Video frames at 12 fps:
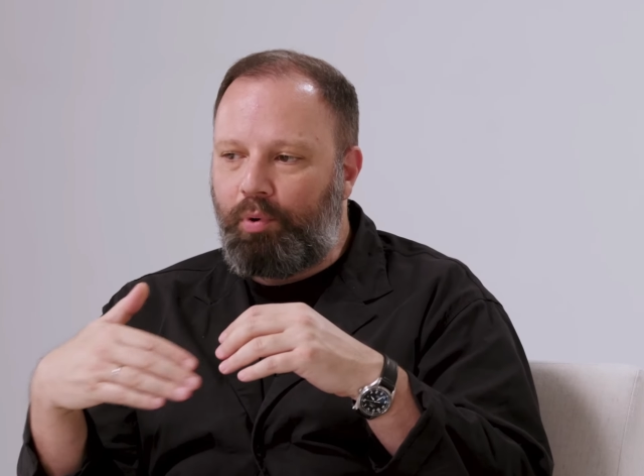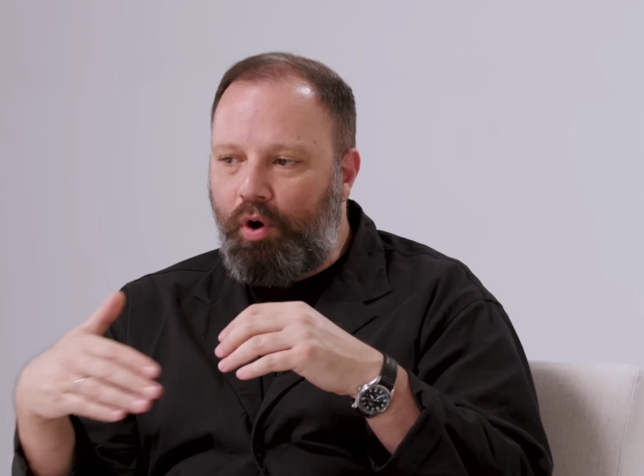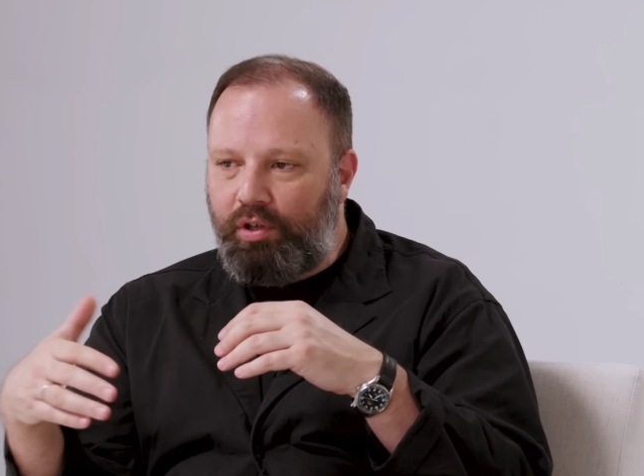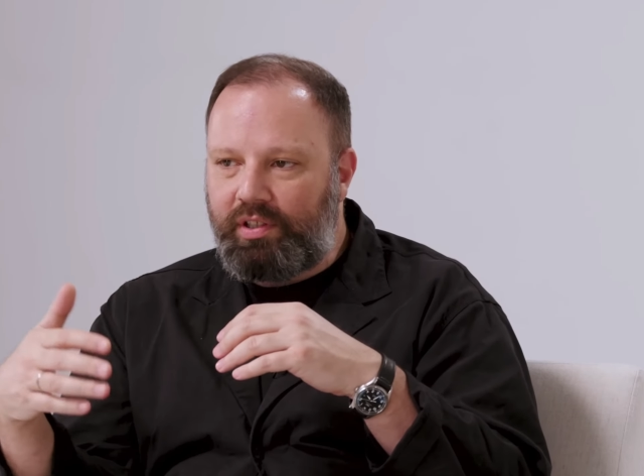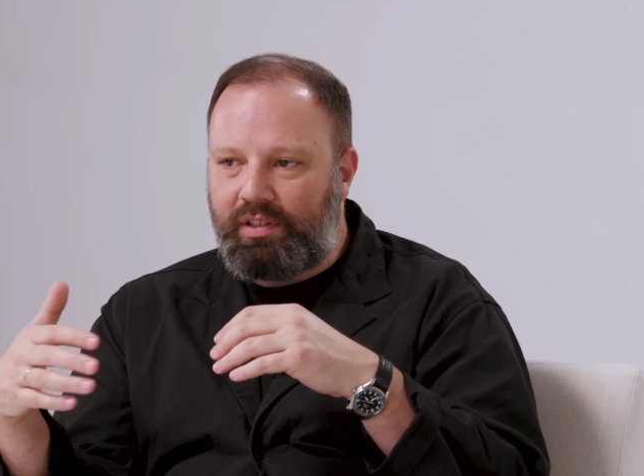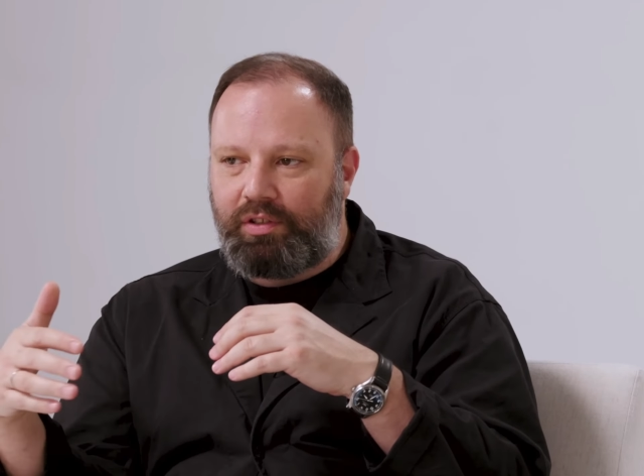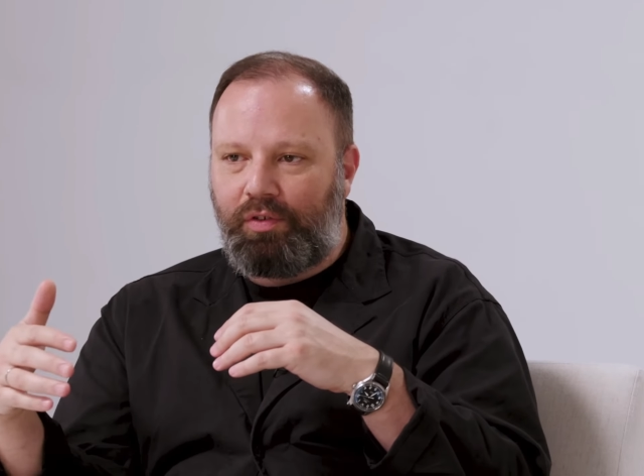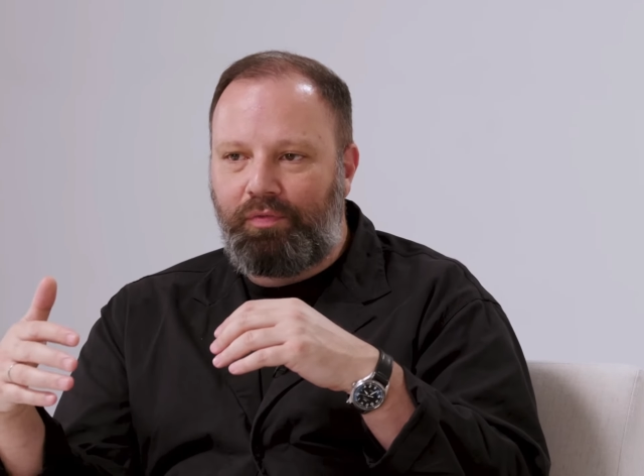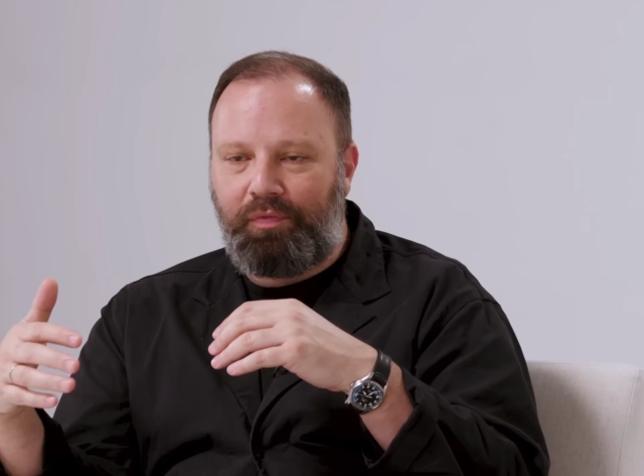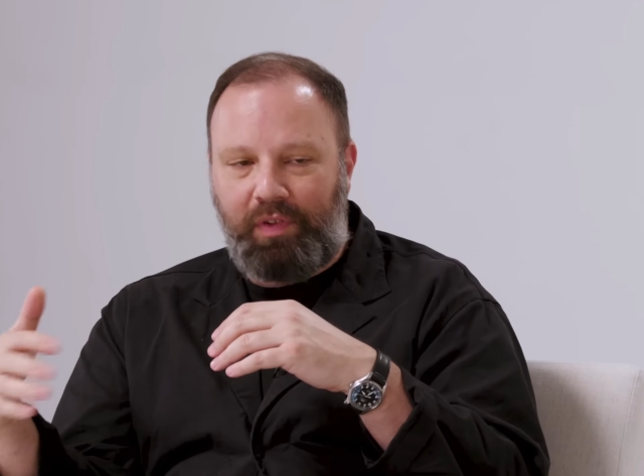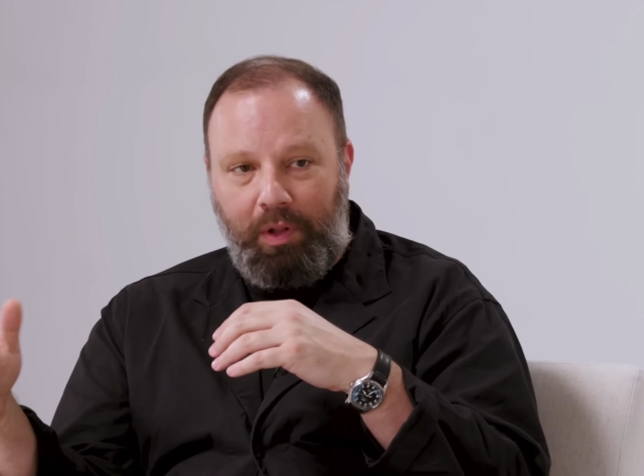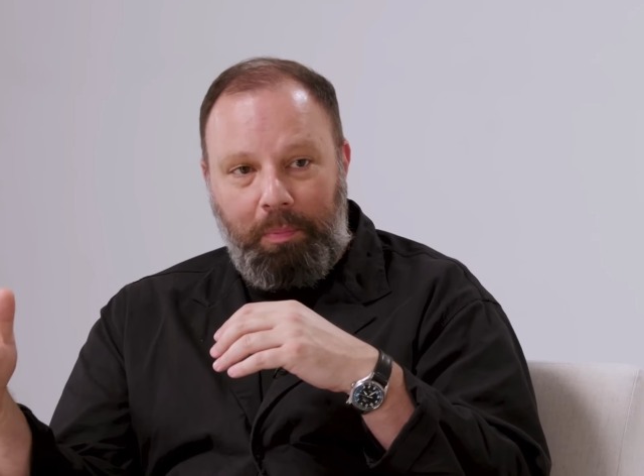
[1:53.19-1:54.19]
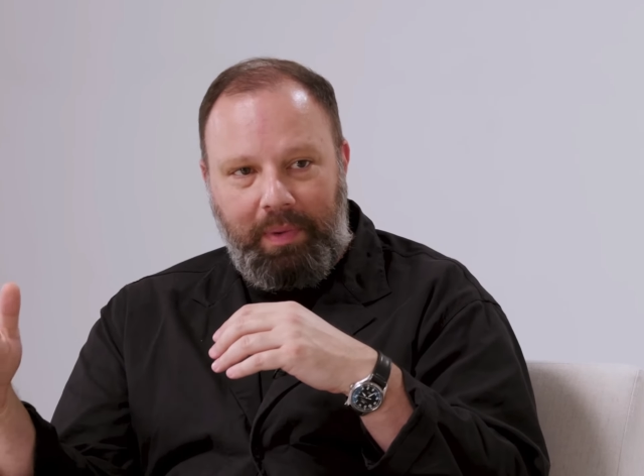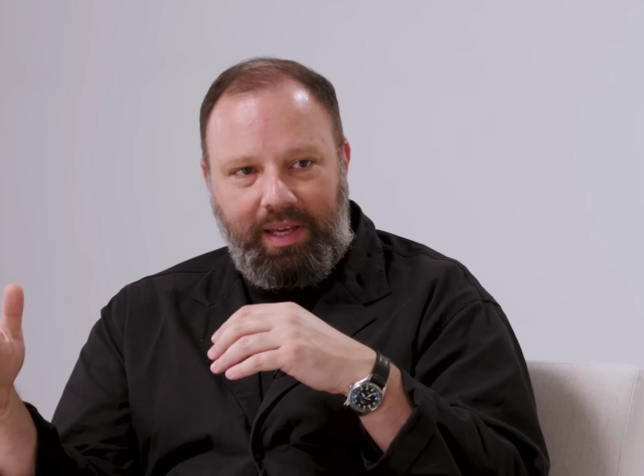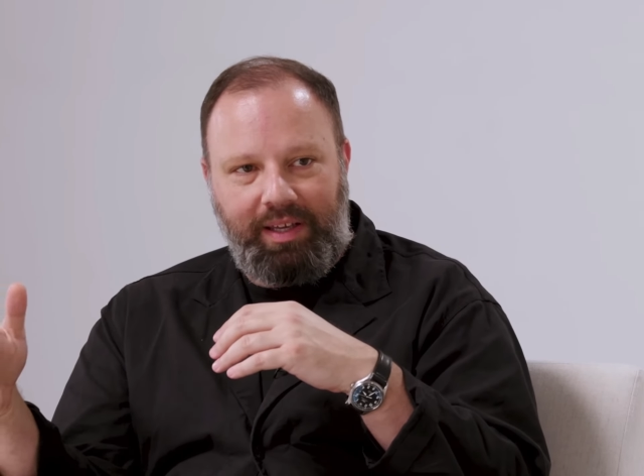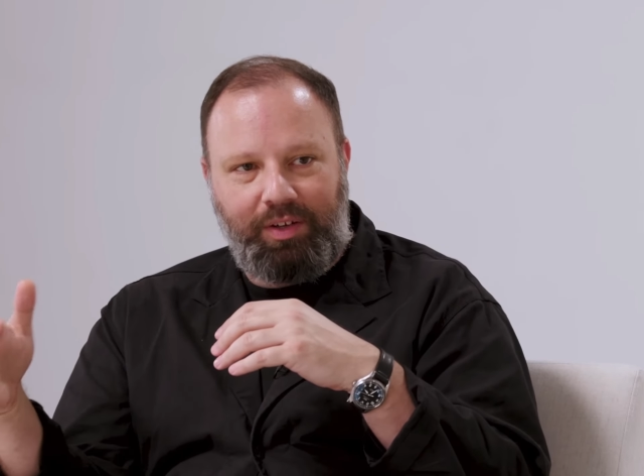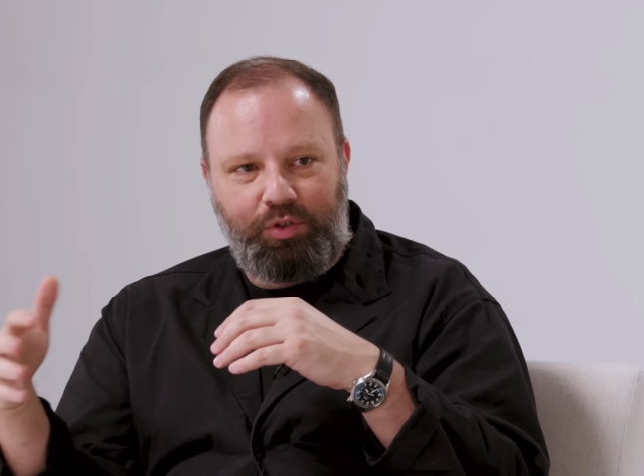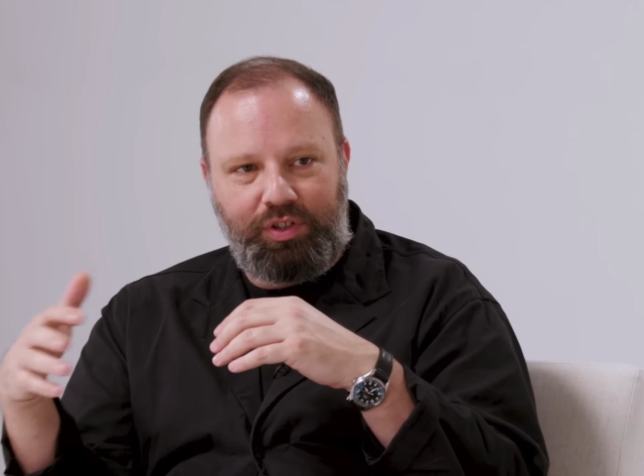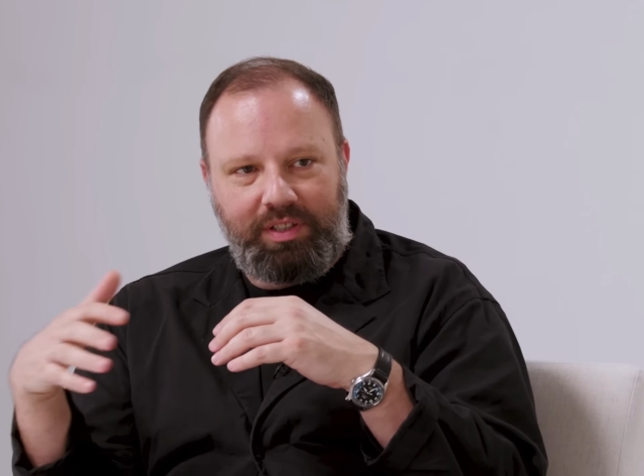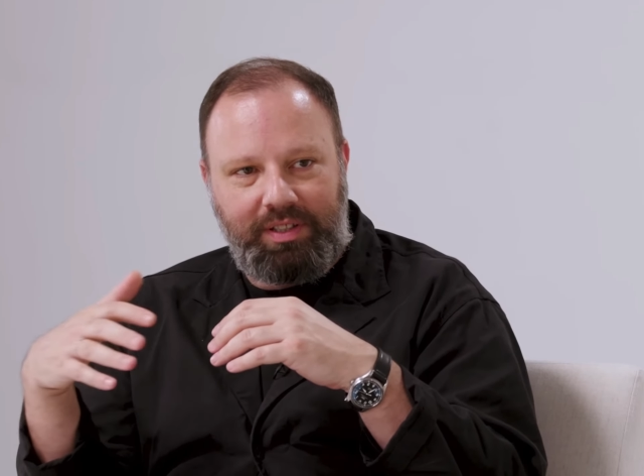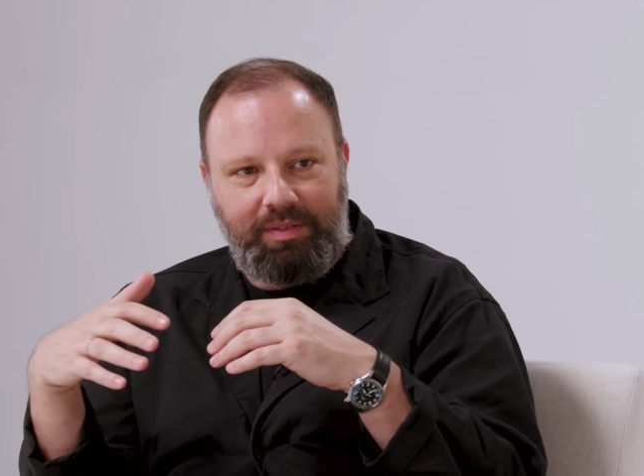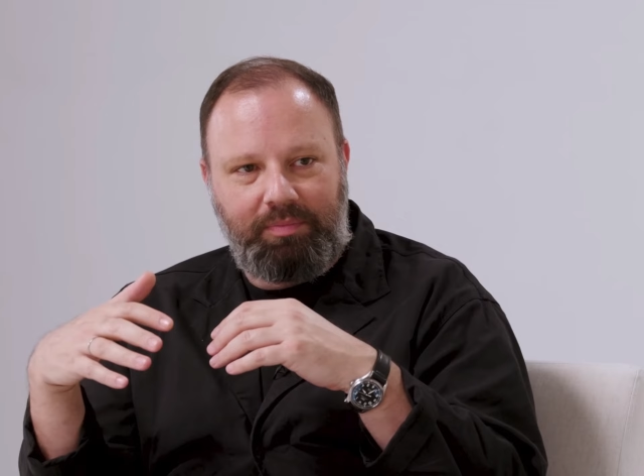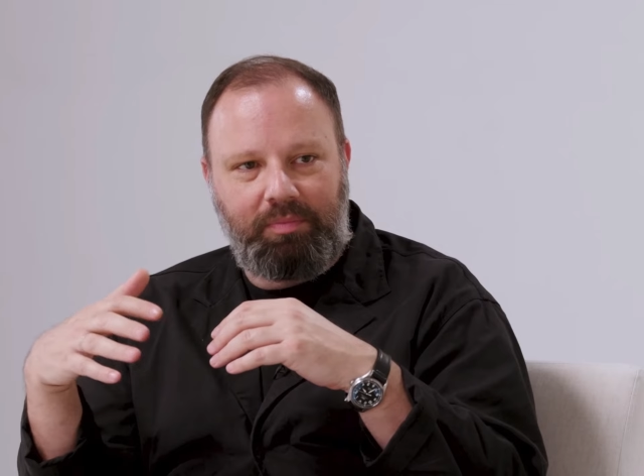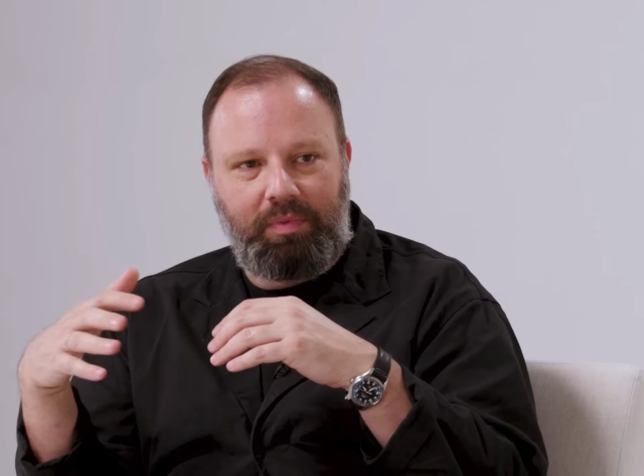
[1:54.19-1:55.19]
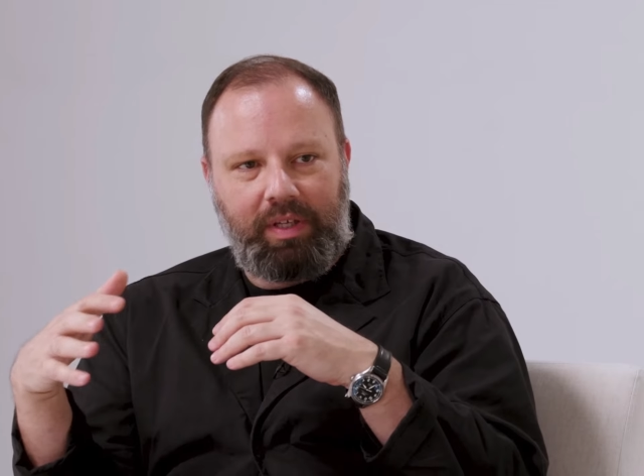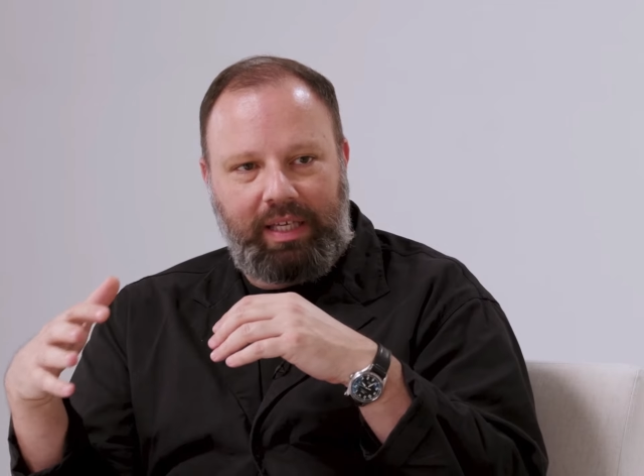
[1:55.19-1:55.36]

process of filming, you just